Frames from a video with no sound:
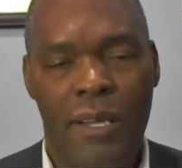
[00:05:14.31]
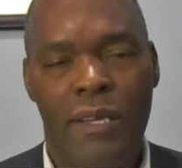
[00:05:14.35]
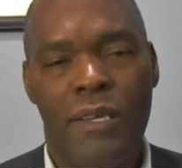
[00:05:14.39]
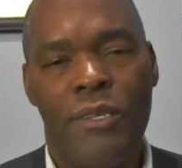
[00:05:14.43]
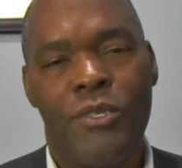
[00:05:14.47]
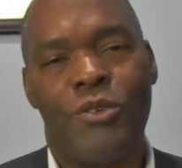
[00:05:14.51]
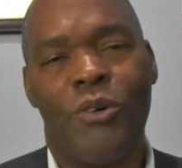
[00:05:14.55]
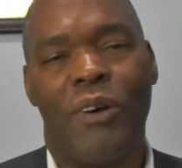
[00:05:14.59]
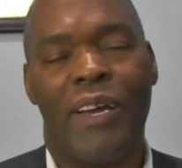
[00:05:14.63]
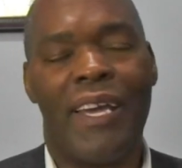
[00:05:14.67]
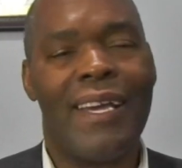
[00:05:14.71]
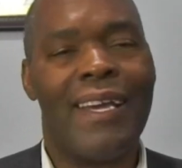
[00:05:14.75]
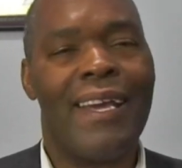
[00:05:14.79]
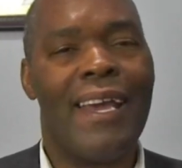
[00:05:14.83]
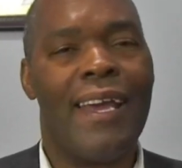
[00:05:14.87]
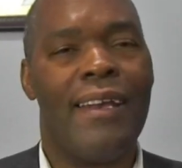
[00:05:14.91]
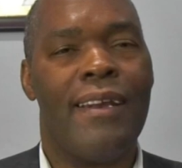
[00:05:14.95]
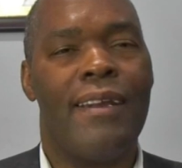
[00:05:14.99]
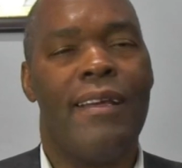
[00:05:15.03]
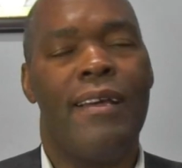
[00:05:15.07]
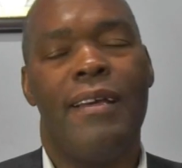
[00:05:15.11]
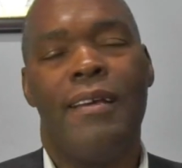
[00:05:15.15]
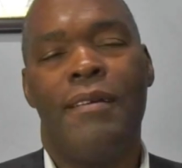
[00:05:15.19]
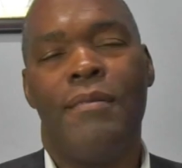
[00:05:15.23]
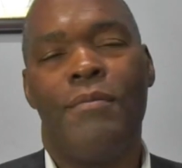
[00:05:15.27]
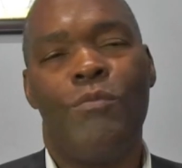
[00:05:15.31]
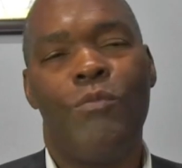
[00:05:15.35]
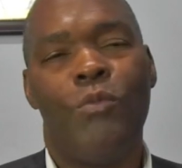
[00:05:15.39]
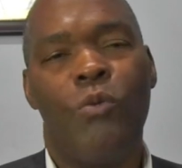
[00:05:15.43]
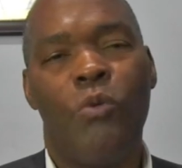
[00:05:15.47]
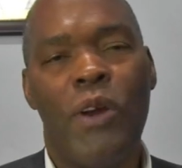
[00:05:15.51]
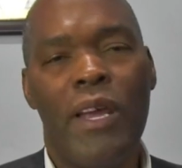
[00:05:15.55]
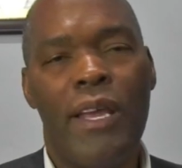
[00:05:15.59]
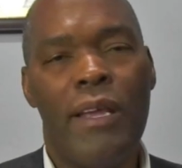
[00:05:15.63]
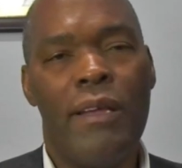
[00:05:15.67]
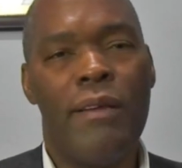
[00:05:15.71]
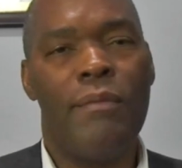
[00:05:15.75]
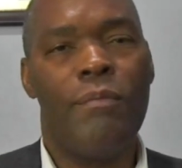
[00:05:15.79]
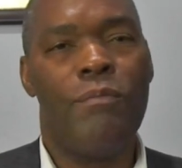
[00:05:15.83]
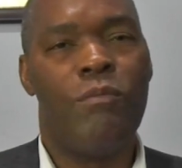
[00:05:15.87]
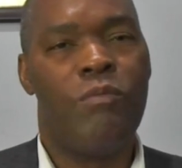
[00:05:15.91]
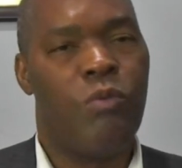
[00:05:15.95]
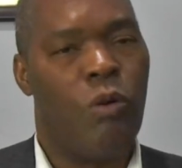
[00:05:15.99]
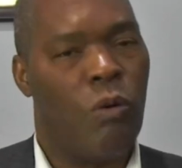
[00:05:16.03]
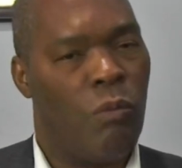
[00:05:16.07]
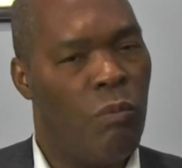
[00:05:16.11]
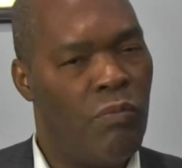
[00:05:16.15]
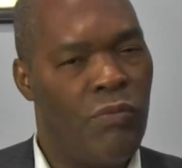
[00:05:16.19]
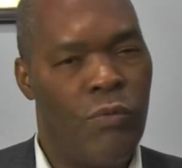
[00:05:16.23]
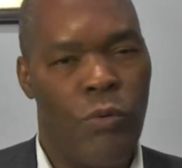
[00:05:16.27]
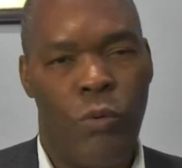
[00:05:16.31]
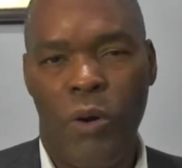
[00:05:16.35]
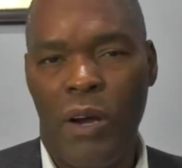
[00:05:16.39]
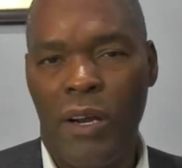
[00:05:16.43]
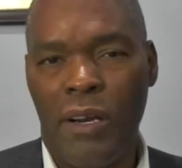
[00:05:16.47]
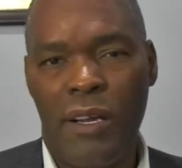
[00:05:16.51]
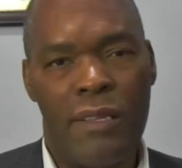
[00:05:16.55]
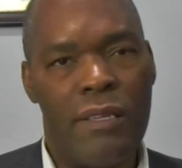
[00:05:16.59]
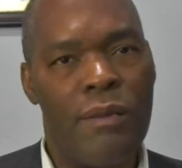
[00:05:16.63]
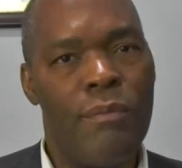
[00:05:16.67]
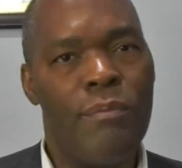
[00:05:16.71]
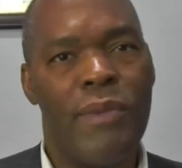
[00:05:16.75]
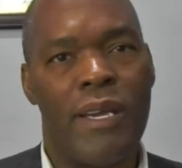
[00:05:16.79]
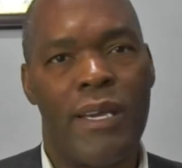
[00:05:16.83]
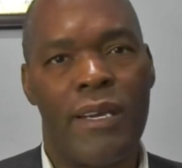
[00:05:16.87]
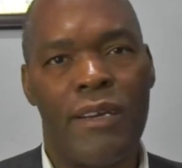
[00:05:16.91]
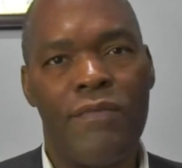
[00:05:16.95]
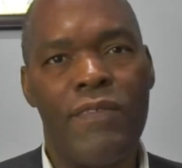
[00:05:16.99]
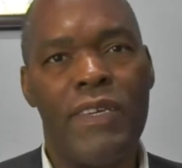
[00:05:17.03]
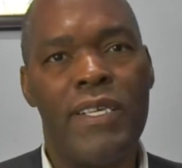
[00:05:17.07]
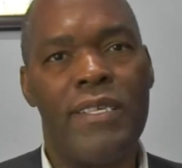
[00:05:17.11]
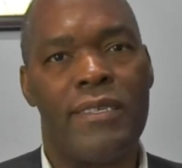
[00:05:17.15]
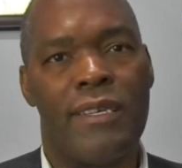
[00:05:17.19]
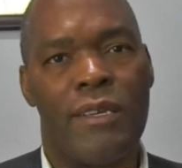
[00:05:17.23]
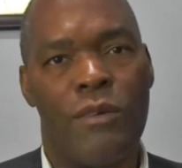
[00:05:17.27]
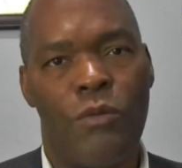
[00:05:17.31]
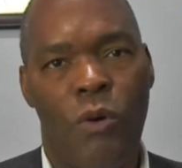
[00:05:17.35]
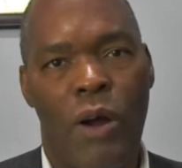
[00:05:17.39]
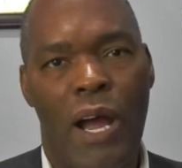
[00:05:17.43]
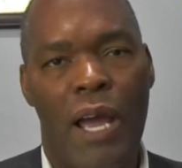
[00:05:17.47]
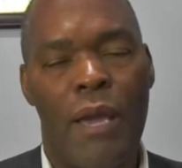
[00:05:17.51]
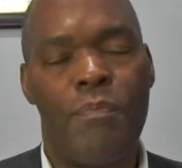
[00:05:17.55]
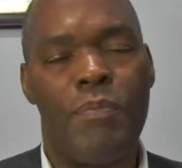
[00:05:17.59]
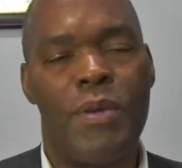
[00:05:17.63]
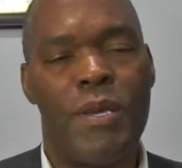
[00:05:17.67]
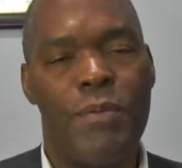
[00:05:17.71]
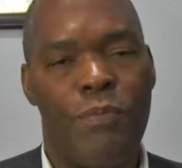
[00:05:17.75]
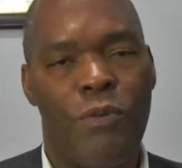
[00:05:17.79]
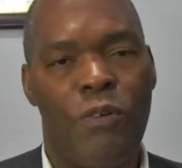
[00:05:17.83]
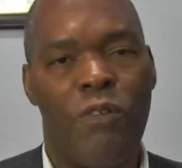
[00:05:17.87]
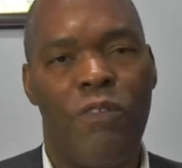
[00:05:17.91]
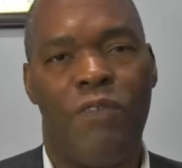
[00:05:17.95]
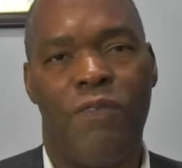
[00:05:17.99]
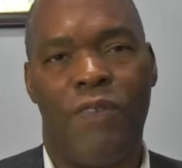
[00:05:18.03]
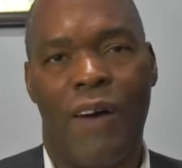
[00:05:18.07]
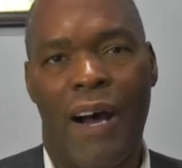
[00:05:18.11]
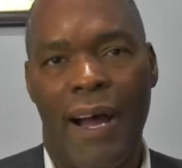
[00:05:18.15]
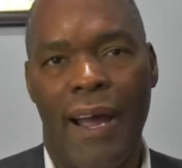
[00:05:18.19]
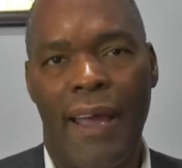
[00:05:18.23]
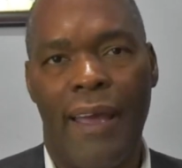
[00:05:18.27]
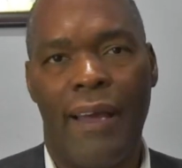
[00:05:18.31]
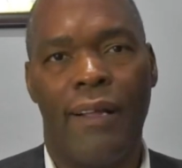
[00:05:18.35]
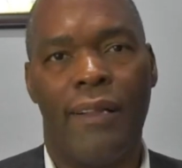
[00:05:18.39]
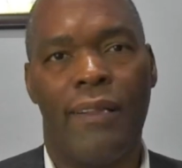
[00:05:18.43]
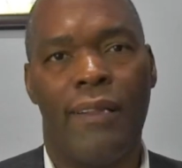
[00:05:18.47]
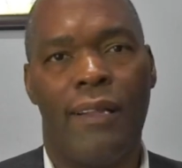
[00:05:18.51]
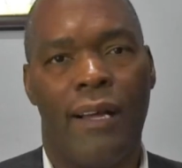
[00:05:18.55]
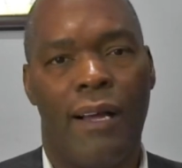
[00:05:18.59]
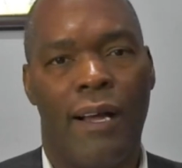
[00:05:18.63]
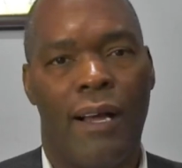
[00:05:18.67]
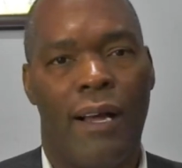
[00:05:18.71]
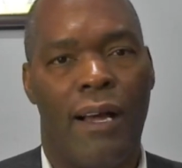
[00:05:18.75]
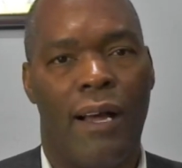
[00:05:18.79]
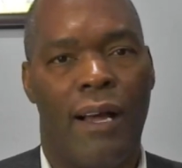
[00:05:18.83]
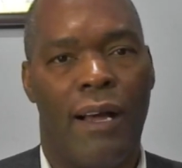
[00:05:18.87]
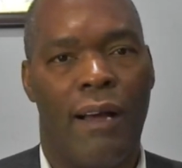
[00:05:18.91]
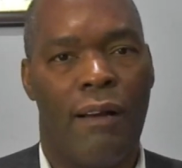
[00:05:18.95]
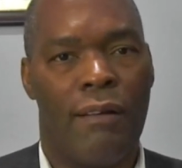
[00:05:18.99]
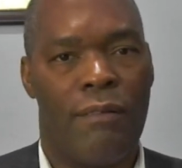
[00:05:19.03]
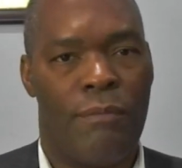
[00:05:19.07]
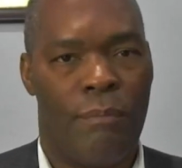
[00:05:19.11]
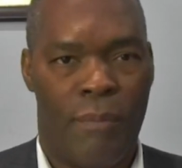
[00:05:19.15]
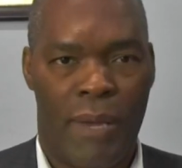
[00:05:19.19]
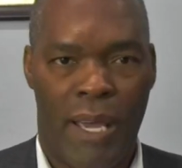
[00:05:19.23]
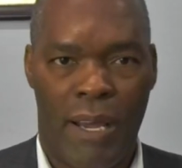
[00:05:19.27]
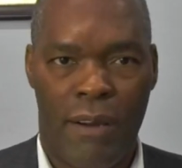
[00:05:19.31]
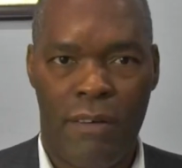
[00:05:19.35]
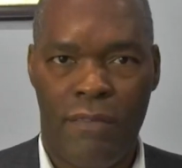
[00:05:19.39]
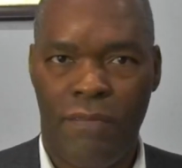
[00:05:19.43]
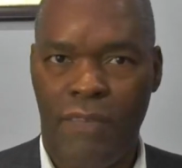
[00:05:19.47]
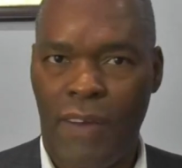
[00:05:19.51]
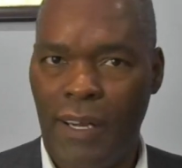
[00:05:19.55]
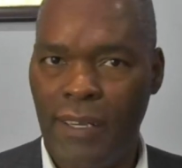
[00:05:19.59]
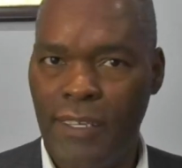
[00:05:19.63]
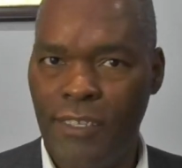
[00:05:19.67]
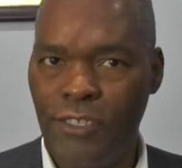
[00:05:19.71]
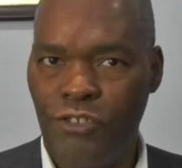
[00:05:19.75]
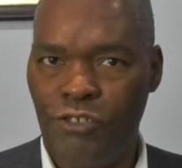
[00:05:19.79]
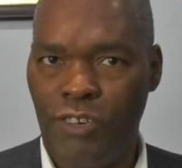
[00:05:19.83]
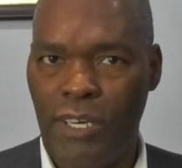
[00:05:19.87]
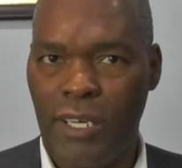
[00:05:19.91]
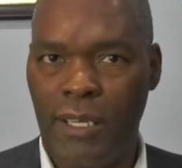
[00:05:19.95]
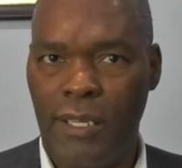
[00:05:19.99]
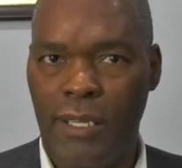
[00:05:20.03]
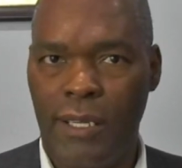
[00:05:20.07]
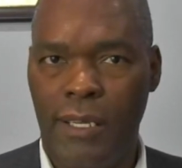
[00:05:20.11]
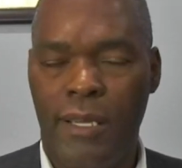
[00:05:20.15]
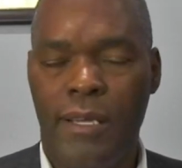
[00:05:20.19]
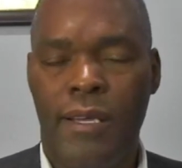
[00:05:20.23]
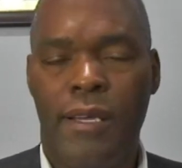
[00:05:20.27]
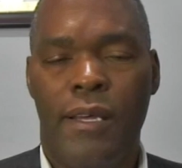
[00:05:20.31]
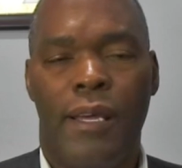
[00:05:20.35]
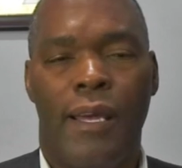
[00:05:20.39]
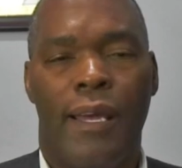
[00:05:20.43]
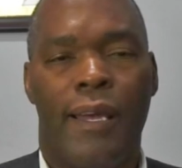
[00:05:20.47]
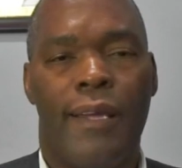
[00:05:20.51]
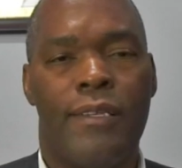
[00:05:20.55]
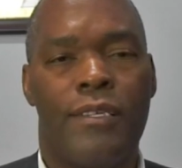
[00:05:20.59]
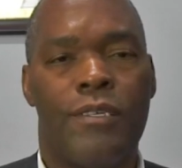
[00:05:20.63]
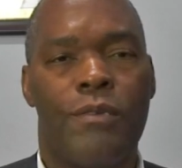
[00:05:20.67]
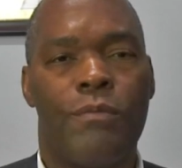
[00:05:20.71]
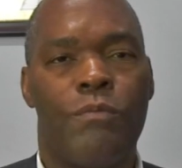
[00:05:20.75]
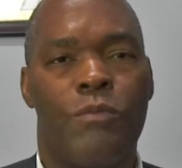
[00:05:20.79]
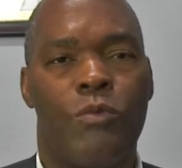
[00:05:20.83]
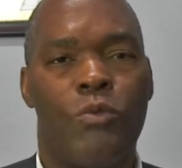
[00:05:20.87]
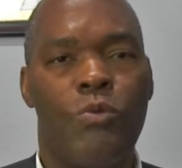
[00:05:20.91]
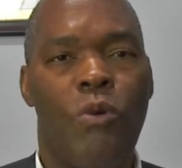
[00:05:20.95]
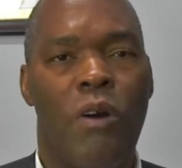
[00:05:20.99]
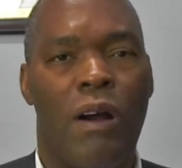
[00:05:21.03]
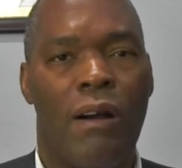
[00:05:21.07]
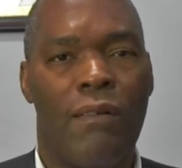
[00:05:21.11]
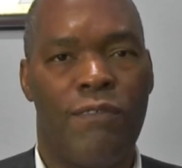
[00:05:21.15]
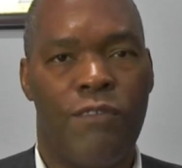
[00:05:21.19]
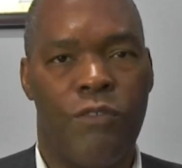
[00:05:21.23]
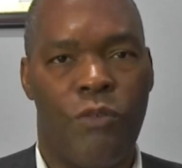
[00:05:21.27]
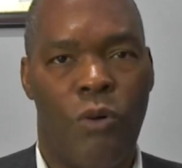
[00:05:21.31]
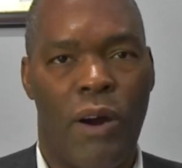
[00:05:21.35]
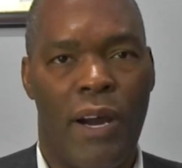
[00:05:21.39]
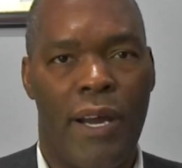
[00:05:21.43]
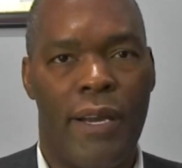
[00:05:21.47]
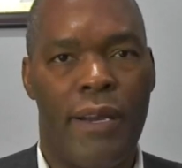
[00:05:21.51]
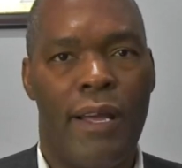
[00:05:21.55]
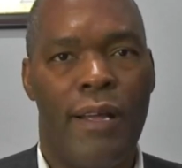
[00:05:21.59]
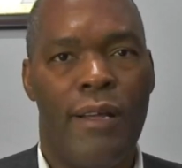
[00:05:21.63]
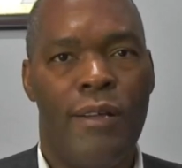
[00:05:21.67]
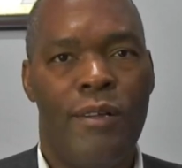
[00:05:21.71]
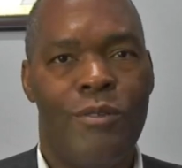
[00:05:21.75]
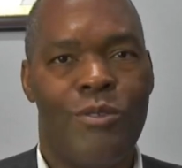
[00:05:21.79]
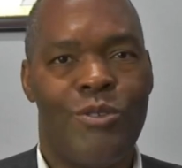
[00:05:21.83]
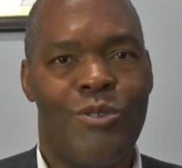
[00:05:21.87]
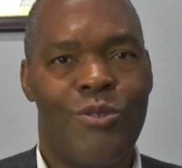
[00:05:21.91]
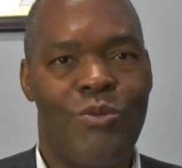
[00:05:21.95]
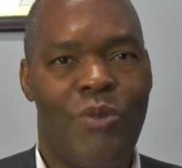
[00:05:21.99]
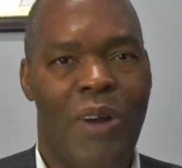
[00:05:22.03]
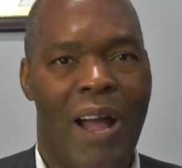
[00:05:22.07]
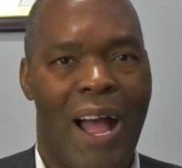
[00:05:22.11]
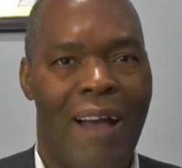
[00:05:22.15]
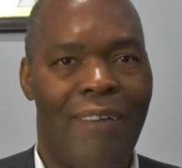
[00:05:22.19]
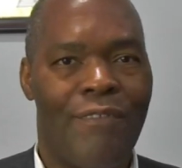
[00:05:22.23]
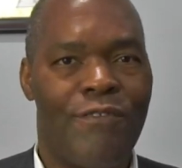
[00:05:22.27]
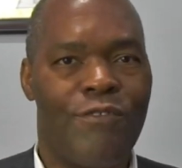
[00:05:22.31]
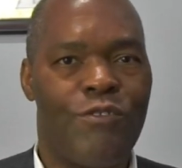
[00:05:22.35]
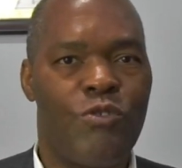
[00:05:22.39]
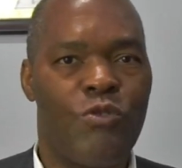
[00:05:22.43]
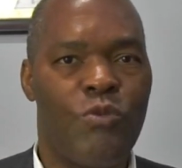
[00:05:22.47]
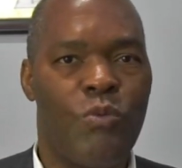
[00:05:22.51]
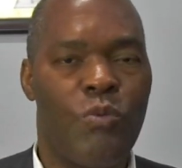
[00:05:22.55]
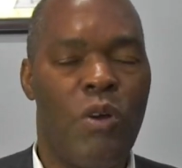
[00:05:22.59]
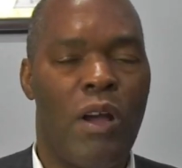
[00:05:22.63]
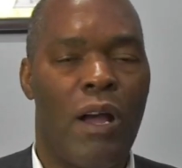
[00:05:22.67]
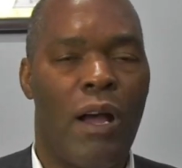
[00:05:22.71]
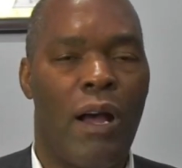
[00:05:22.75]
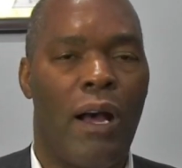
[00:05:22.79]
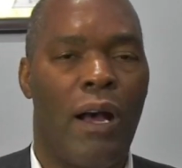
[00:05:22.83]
So again, one of the main reason why people file married filing jointly, it's to avoid to have to